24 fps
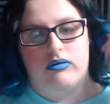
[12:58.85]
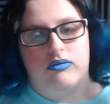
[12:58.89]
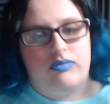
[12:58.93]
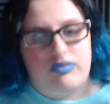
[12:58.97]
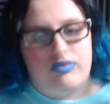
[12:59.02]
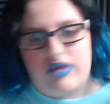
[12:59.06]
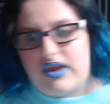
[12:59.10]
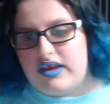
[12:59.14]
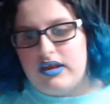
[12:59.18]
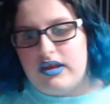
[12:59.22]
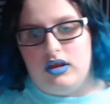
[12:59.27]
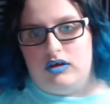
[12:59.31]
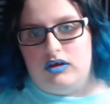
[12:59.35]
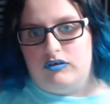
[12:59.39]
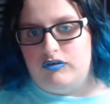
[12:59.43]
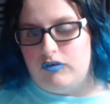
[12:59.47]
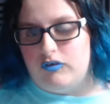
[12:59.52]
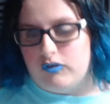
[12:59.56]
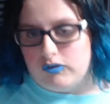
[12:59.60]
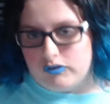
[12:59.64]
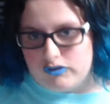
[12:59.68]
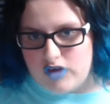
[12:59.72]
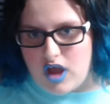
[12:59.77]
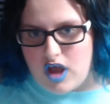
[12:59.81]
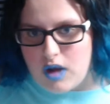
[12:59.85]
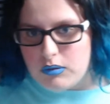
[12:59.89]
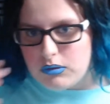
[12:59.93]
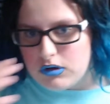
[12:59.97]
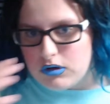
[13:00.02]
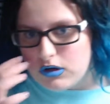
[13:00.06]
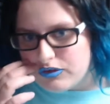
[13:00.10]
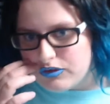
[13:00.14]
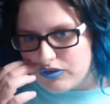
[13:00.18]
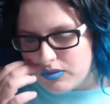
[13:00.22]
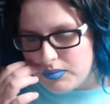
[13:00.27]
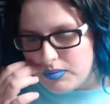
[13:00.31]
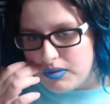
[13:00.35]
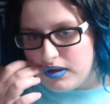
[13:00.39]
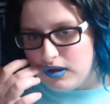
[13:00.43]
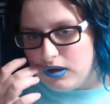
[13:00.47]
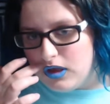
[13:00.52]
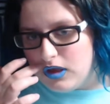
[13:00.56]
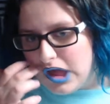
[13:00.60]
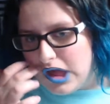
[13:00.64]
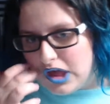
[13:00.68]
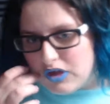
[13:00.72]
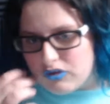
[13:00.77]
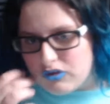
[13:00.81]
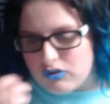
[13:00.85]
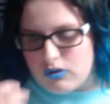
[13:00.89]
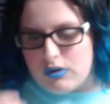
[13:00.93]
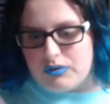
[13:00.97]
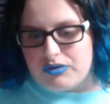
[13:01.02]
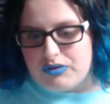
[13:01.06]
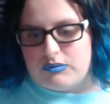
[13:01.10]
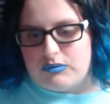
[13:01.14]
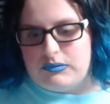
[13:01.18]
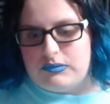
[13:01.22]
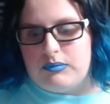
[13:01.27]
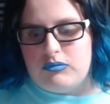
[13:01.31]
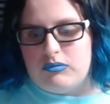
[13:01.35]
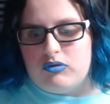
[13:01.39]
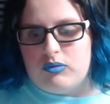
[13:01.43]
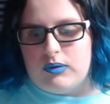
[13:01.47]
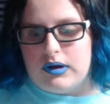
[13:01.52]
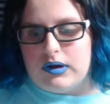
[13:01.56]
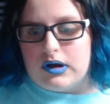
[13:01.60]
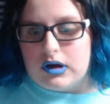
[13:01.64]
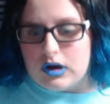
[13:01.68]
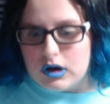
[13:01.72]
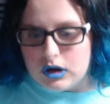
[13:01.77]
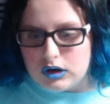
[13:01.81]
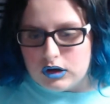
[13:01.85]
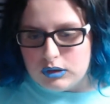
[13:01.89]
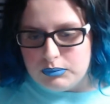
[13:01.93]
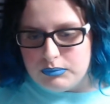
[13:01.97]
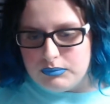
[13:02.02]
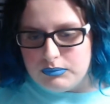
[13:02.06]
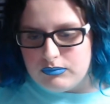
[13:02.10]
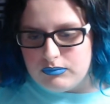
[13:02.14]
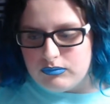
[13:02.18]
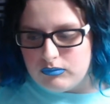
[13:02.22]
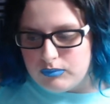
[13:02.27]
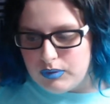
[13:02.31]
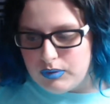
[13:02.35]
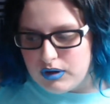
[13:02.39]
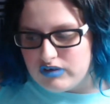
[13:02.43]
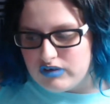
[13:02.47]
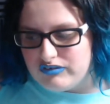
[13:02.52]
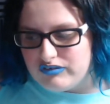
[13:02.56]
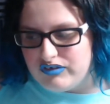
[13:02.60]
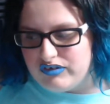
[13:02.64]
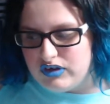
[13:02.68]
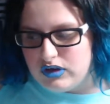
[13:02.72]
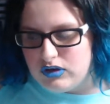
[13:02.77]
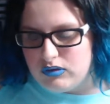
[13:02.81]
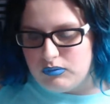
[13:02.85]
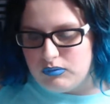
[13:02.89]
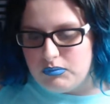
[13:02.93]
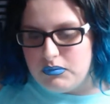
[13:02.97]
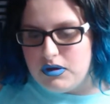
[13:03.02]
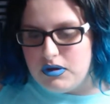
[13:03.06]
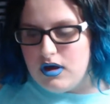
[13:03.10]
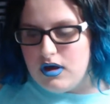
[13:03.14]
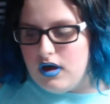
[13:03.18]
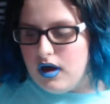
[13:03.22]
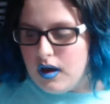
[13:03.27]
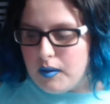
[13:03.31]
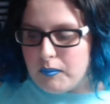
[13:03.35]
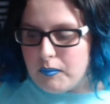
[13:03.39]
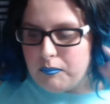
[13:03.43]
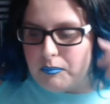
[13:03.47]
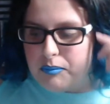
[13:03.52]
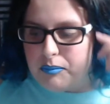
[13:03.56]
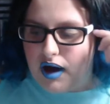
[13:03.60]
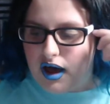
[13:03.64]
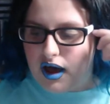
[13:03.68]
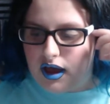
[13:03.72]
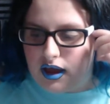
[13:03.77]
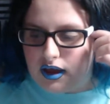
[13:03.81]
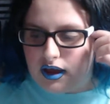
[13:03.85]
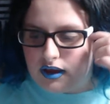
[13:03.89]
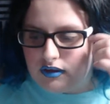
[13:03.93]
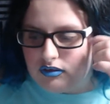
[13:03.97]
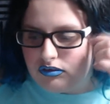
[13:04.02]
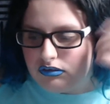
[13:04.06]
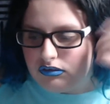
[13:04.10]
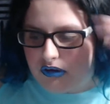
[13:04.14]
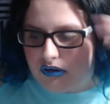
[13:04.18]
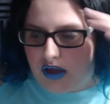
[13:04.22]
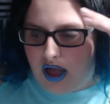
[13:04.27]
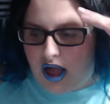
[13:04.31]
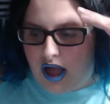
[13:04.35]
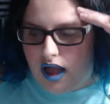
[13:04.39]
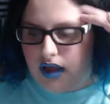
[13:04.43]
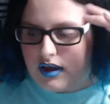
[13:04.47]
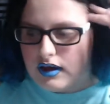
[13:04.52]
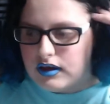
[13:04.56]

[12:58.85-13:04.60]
taking a full shower or something, so I'll sometimes wear her perfume, but I